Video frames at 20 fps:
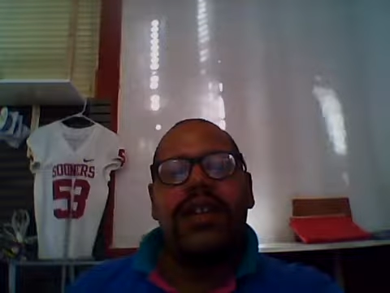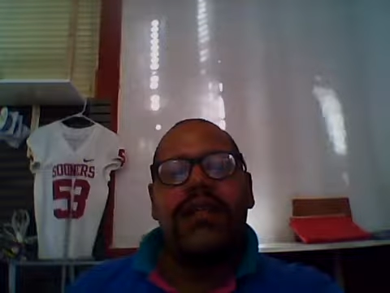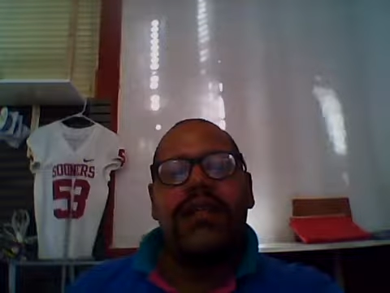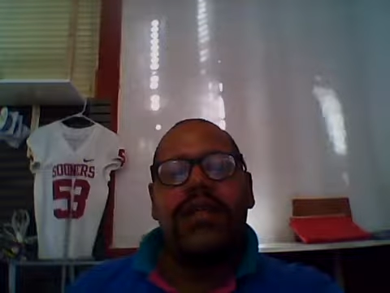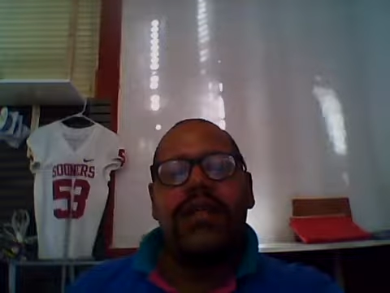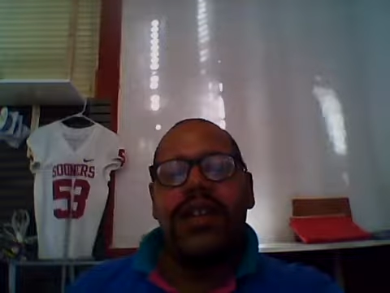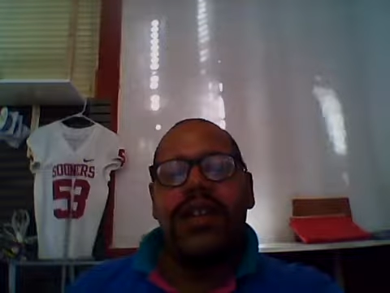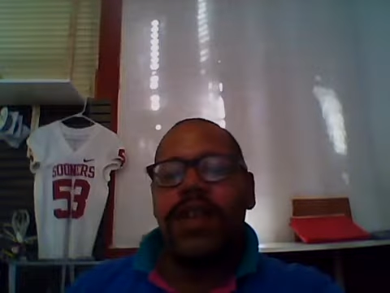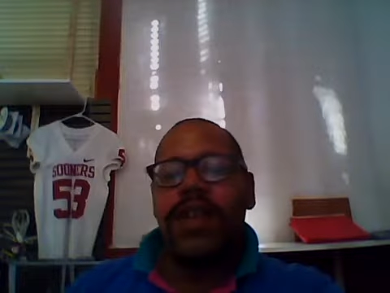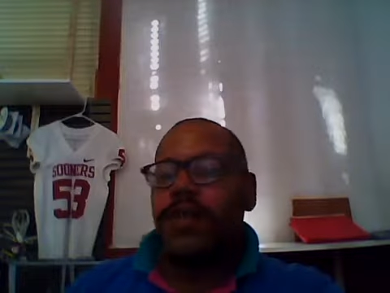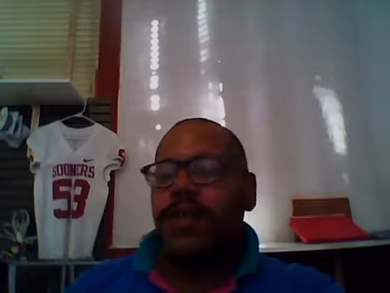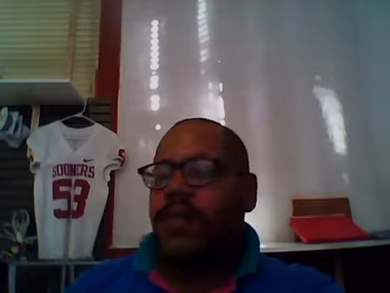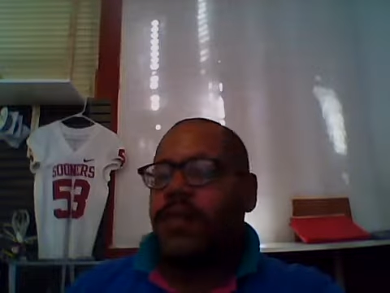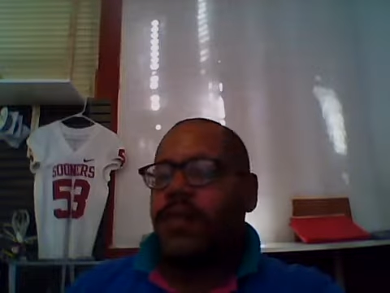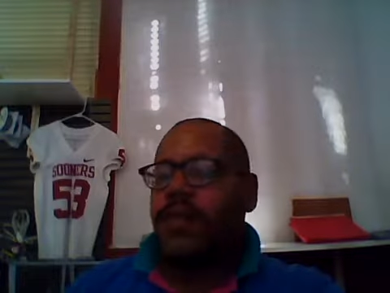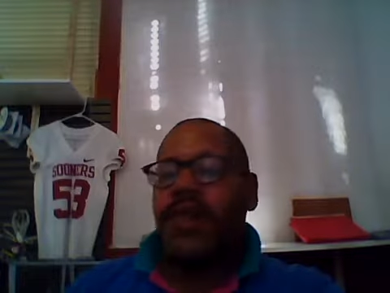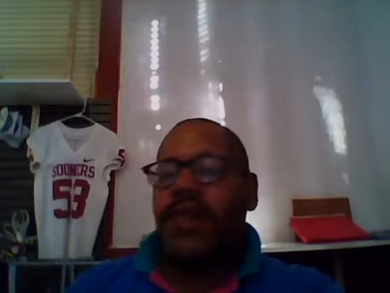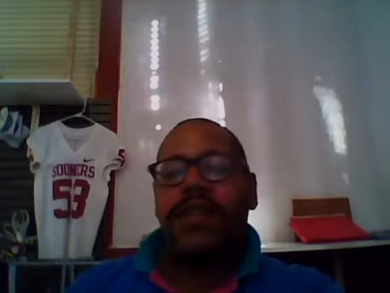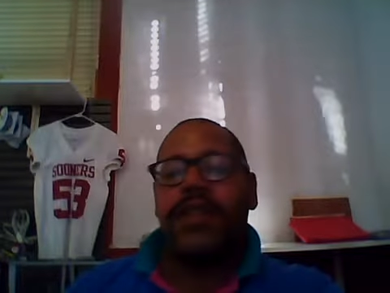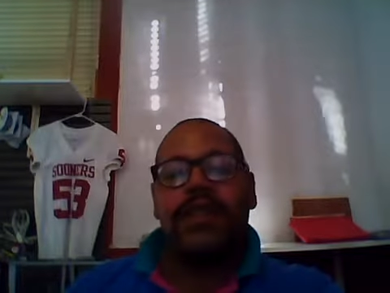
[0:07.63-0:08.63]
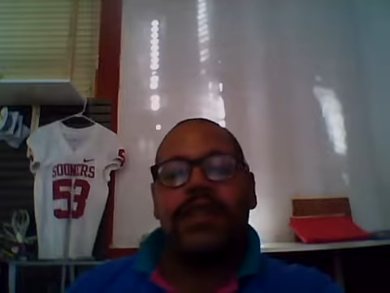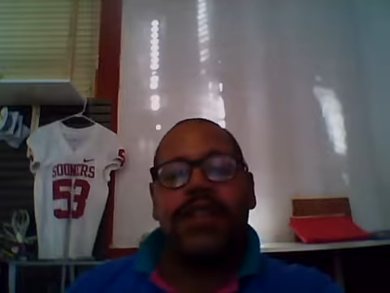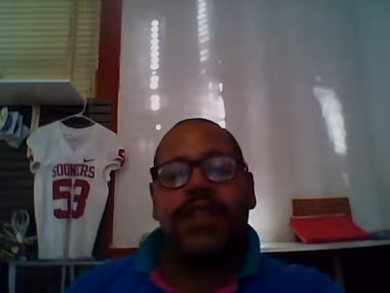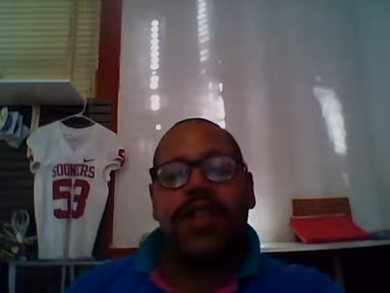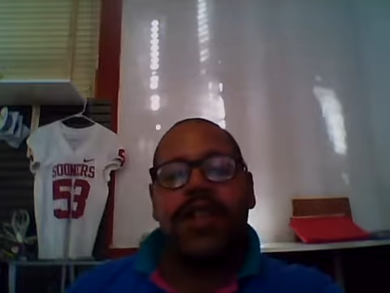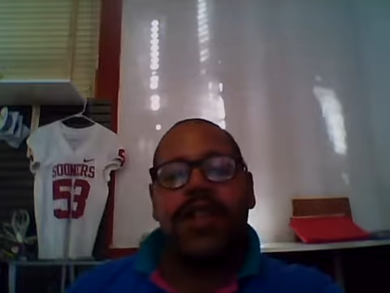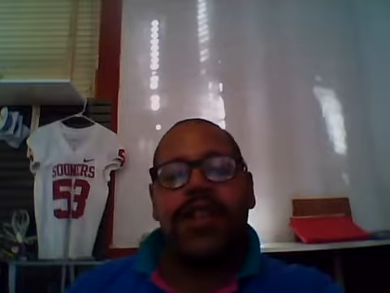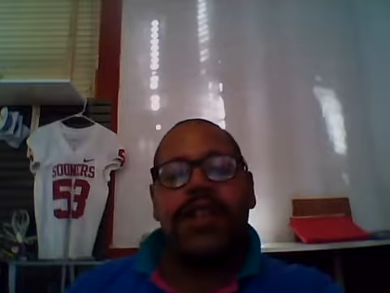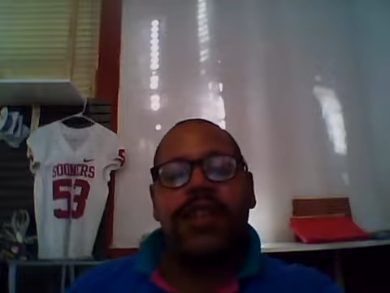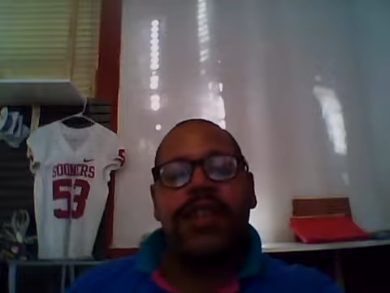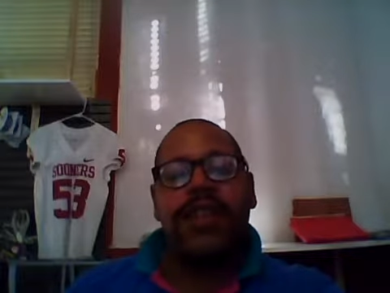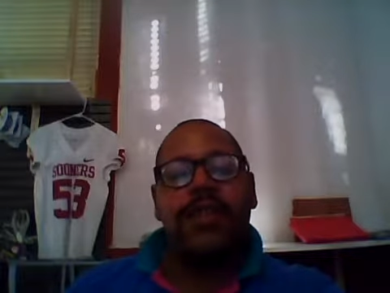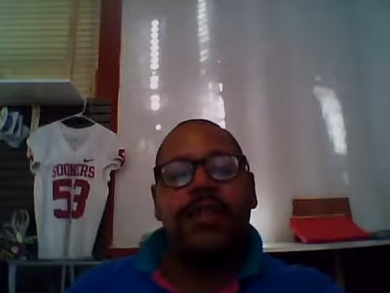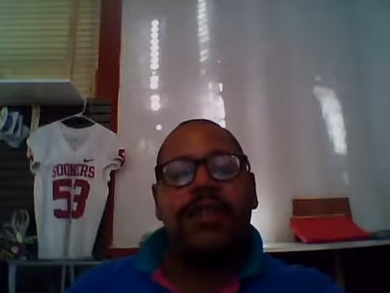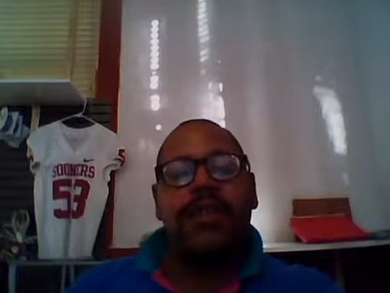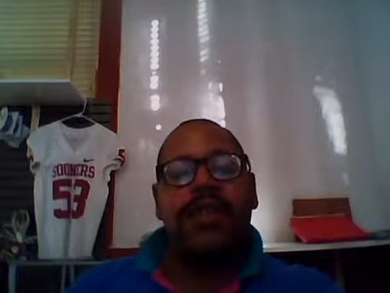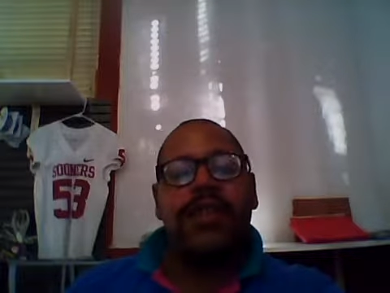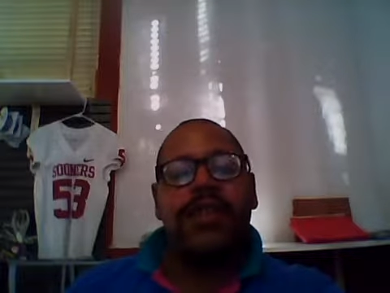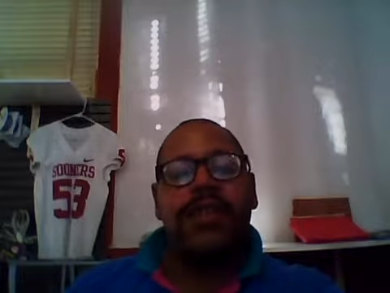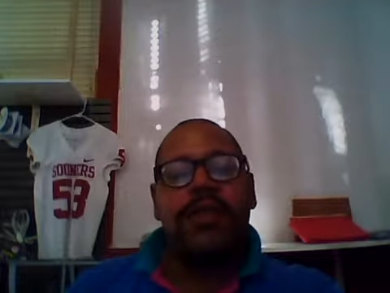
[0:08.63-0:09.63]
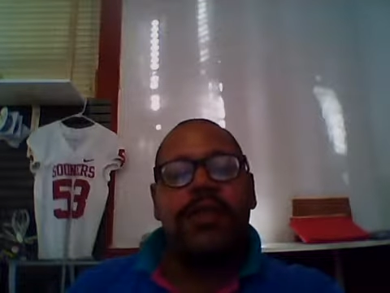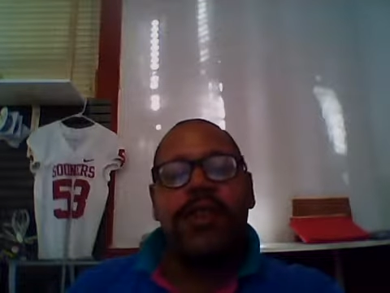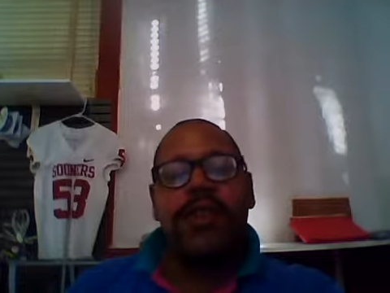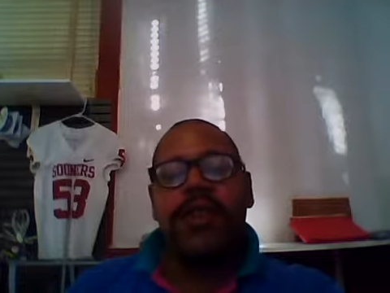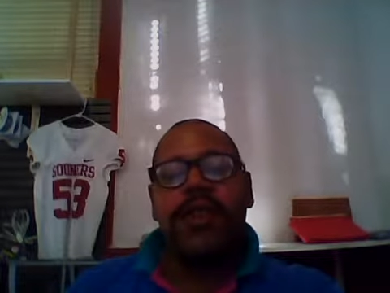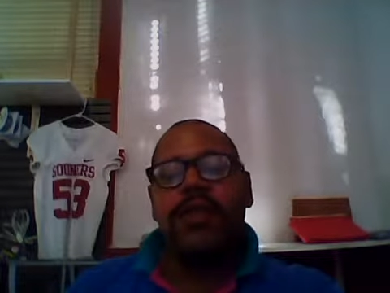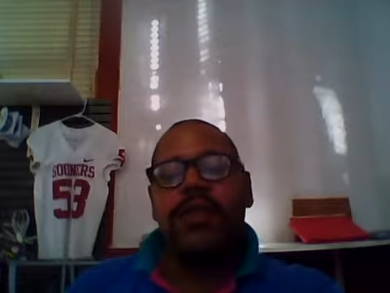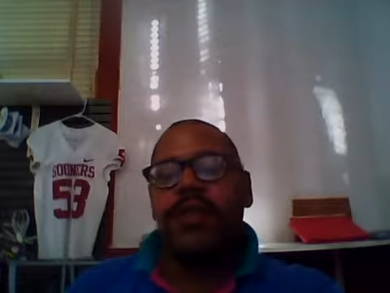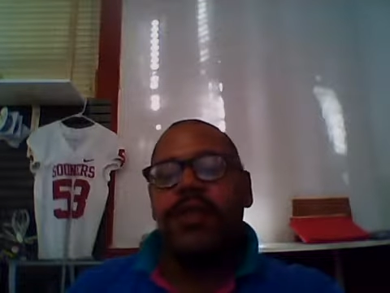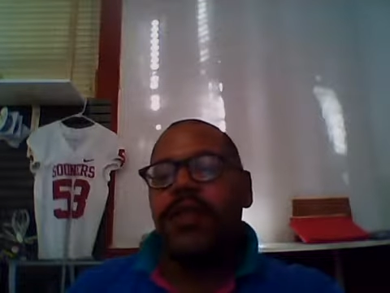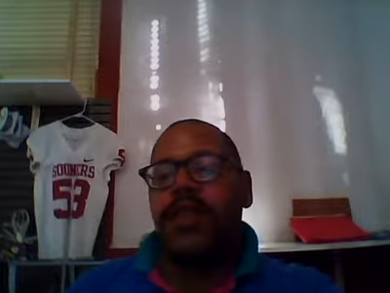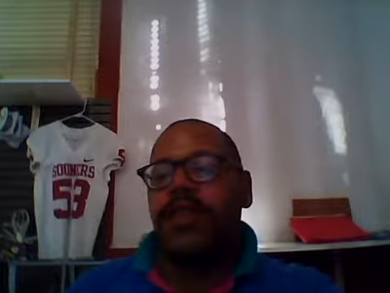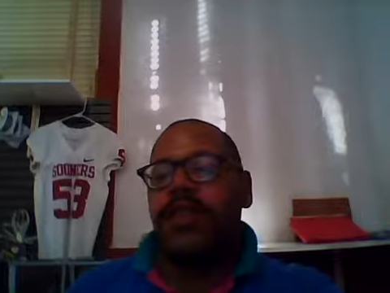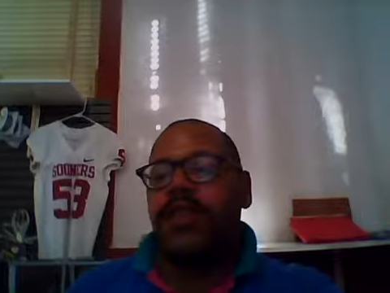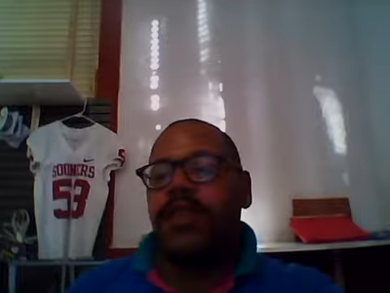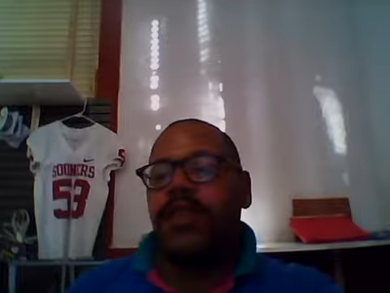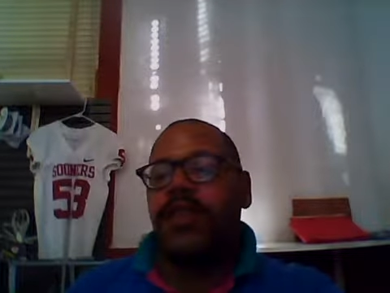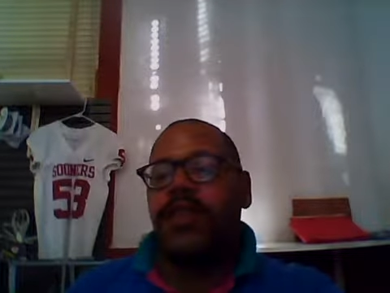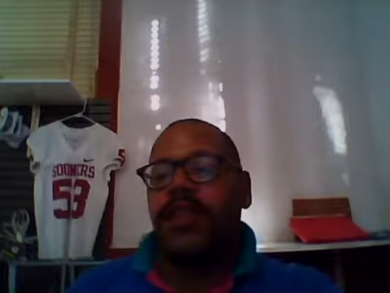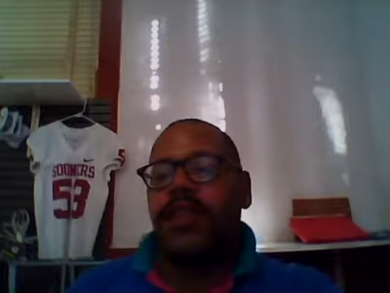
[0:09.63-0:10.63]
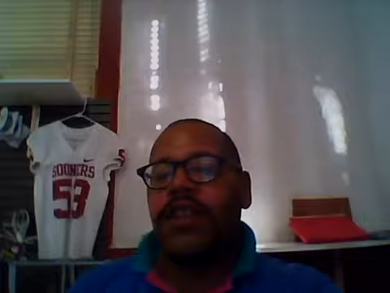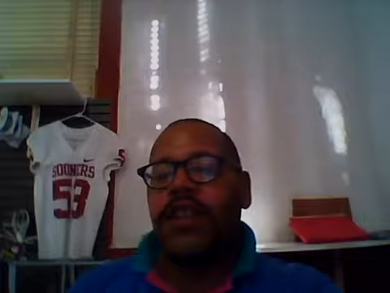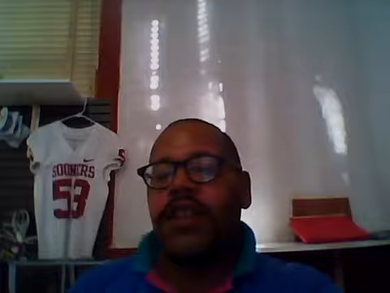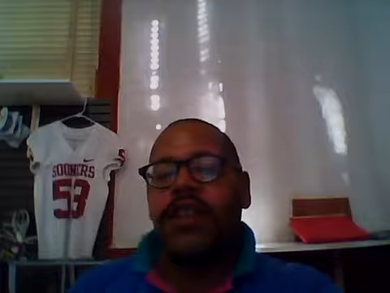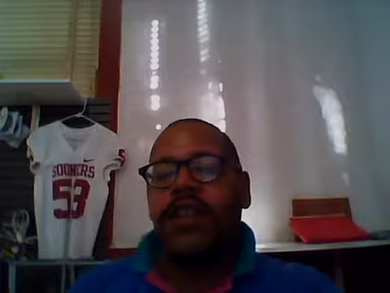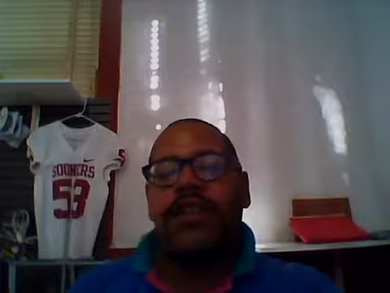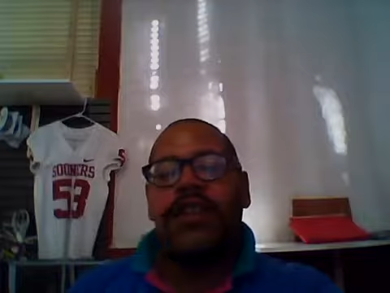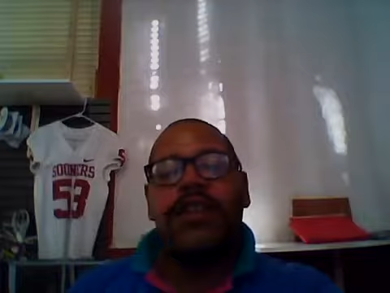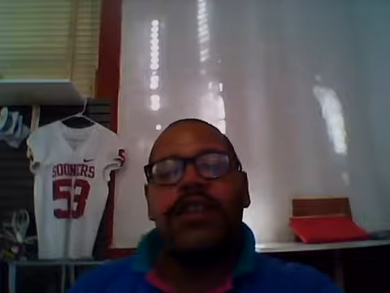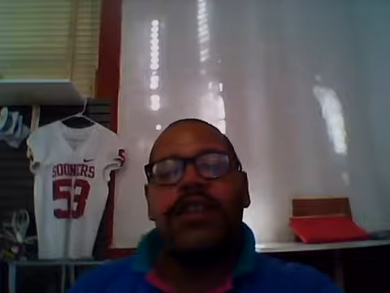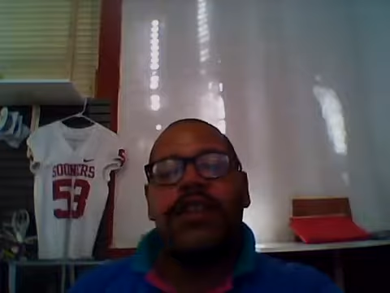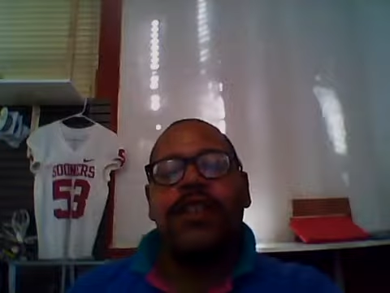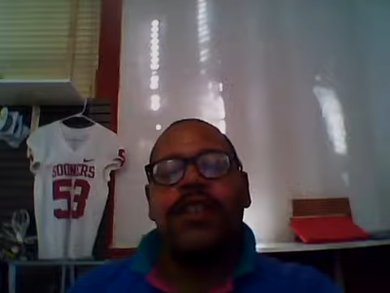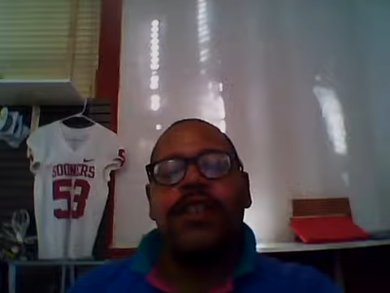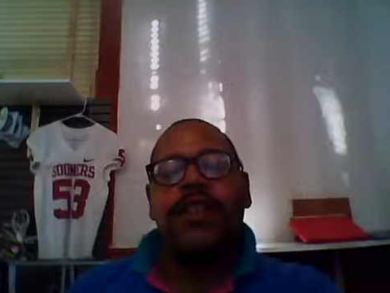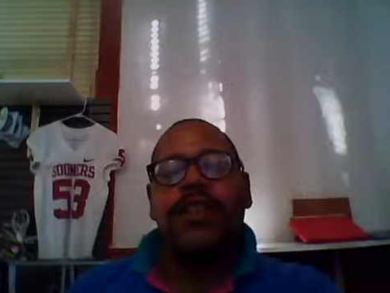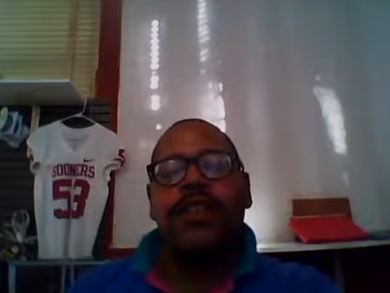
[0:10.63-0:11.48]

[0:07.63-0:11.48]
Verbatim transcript: My name is Apostle Shon Simpson, Director of Religious Education